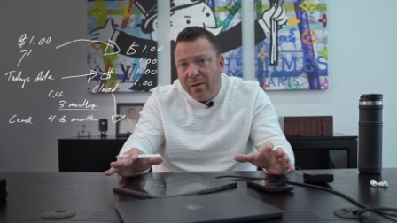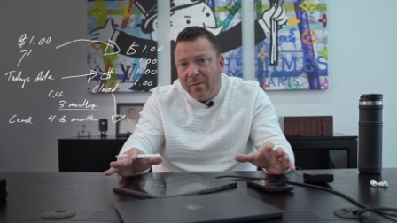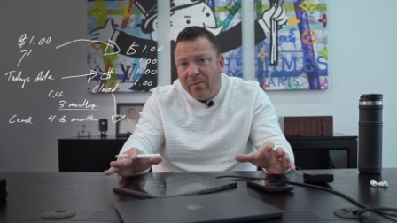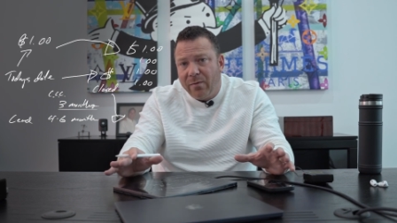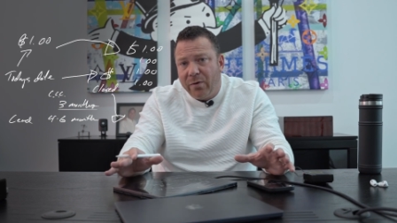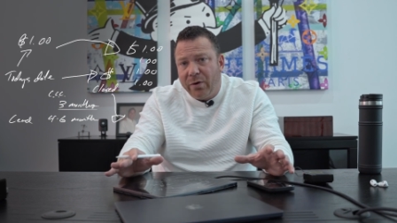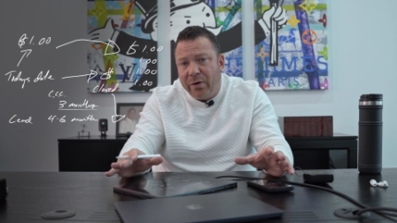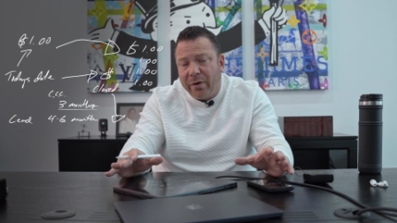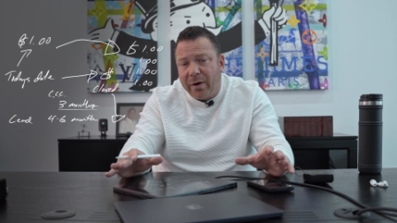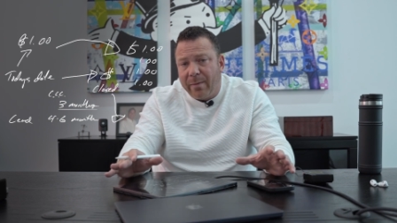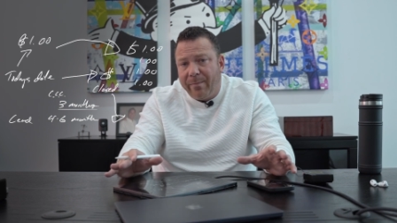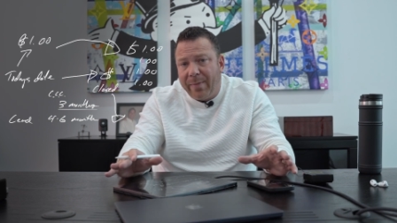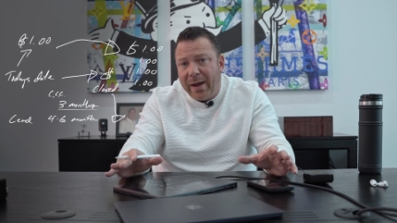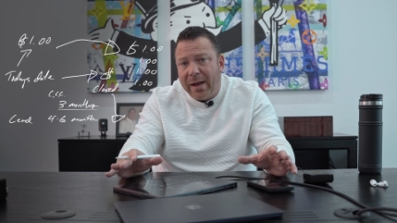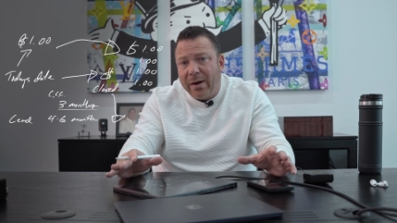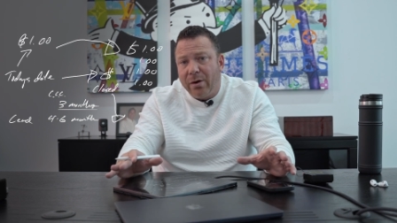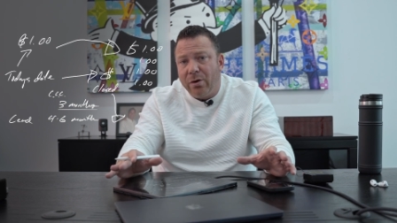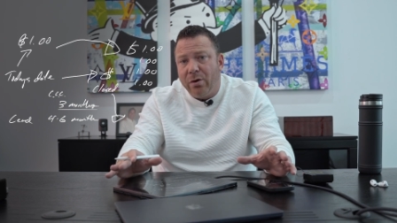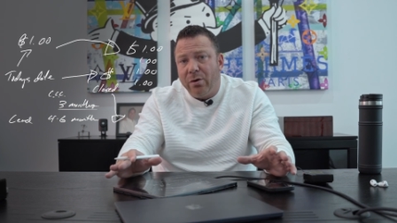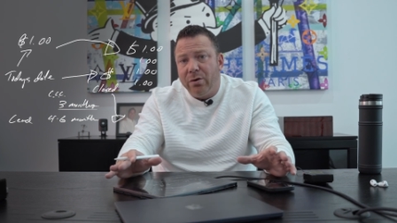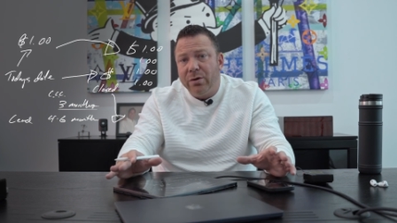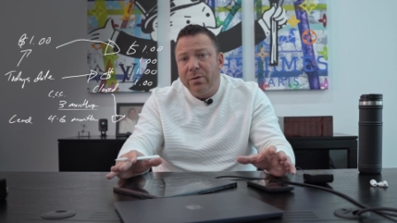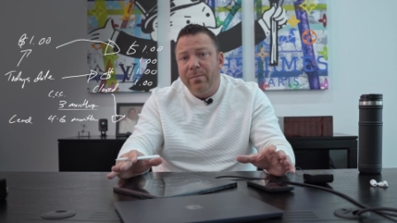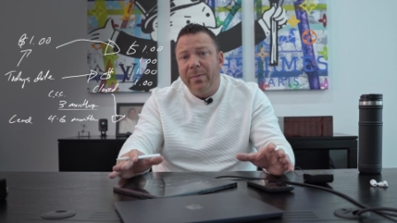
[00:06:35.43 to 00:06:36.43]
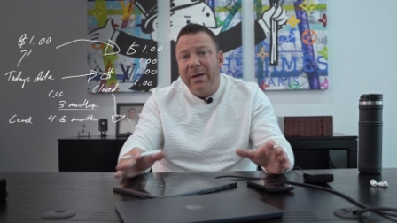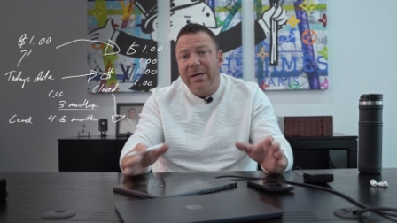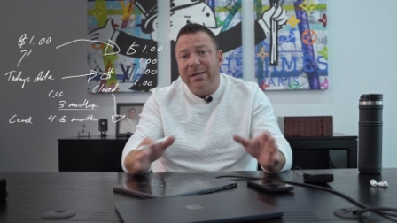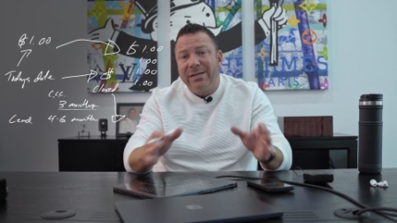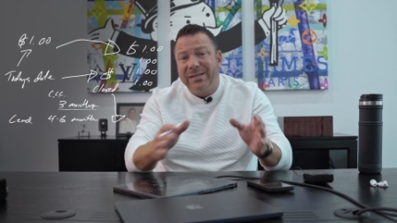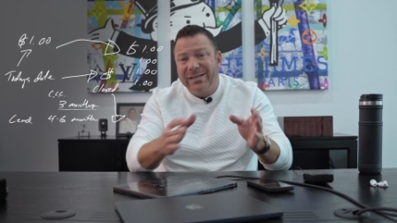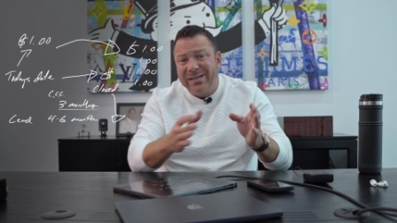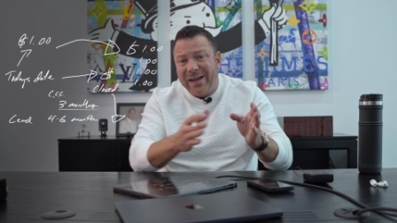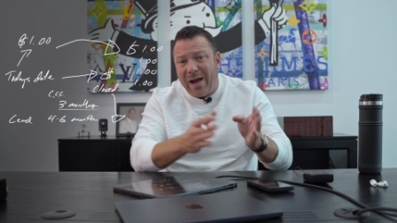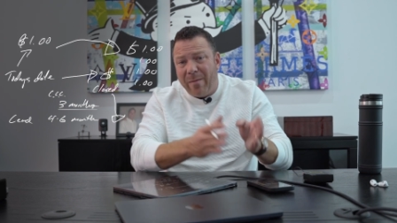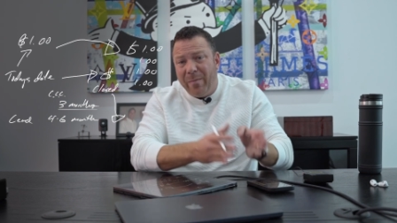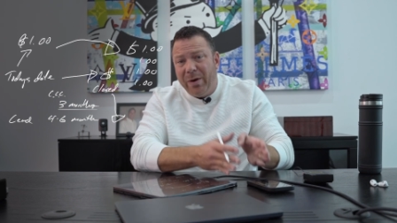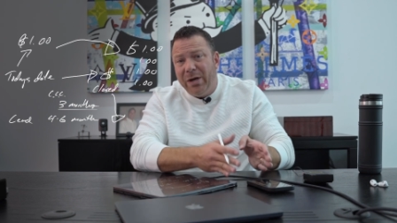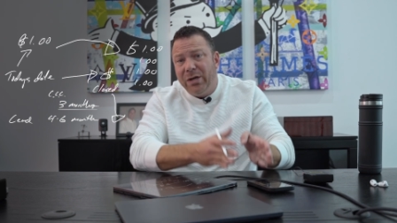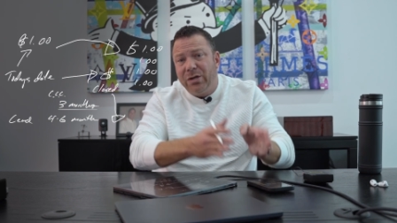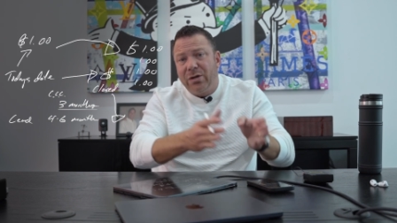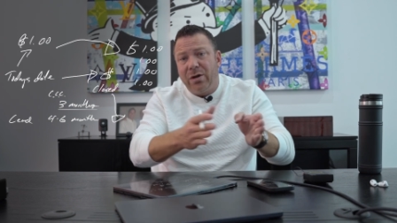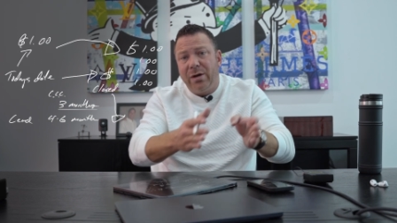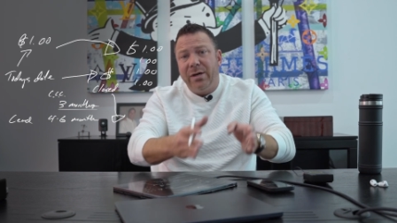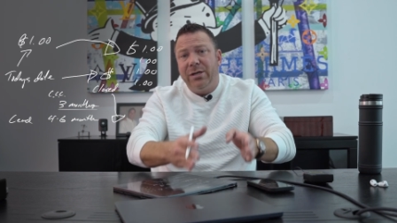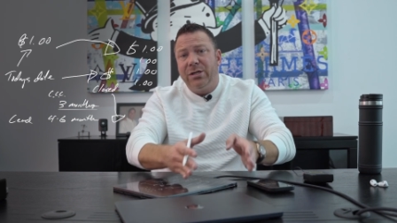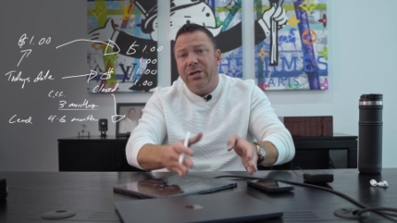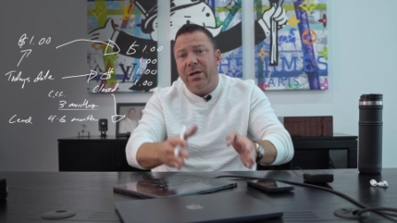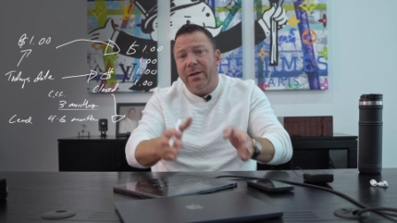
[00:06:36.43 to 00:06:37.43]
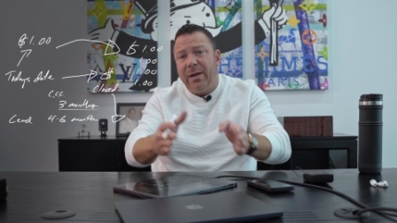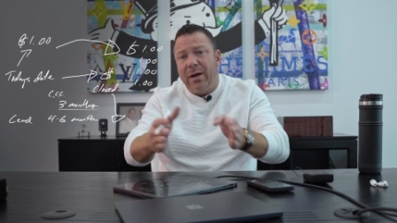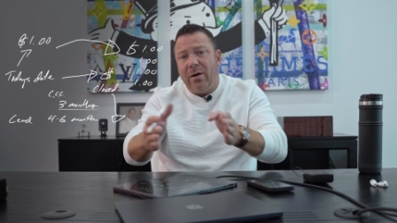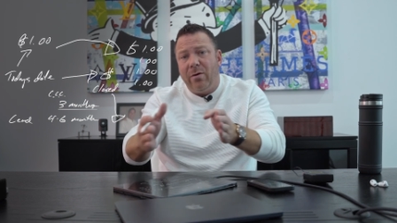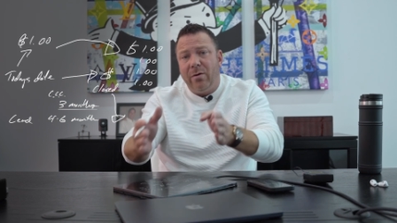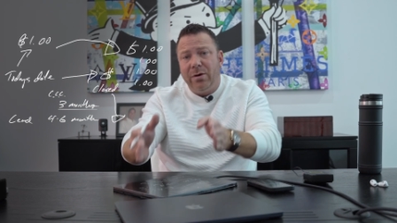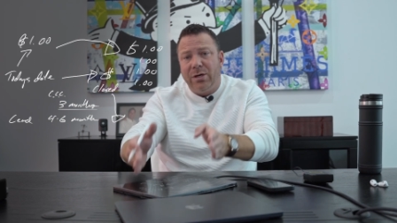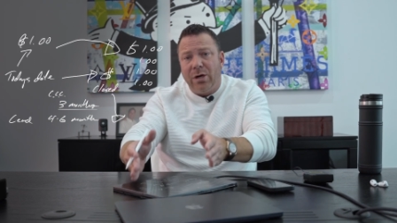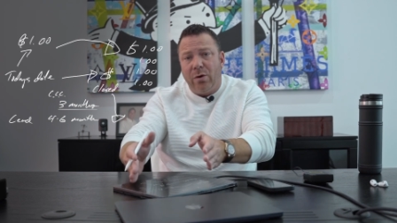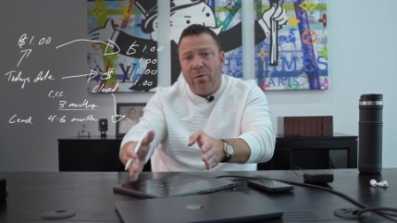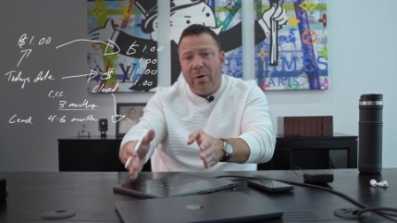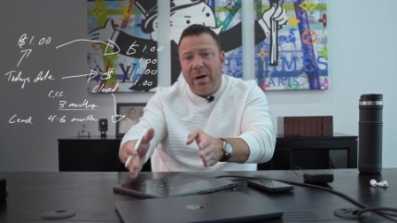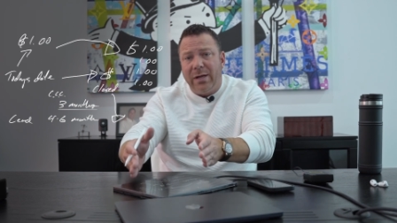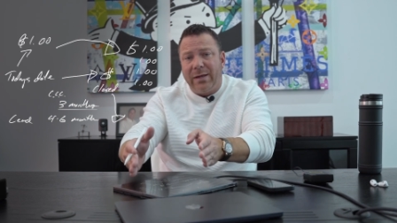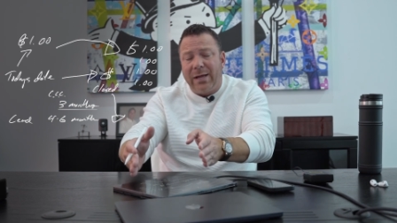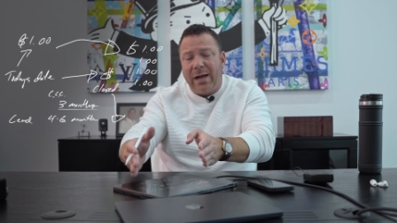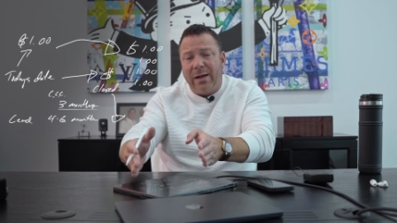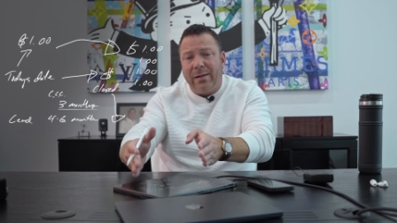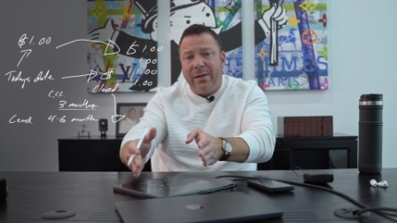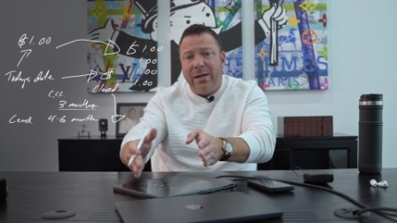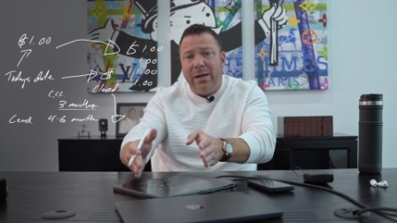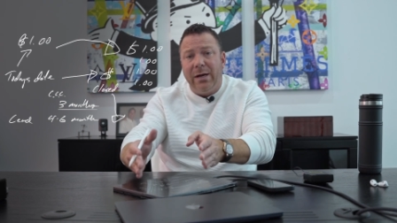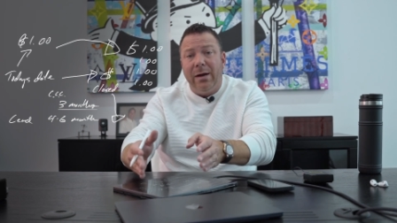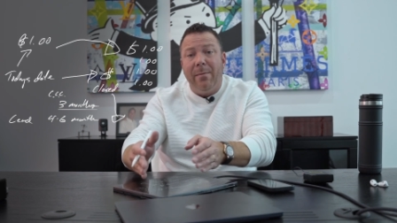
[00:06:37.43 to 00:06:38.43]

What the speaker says: for your competitors because somebody's going to generate that lead.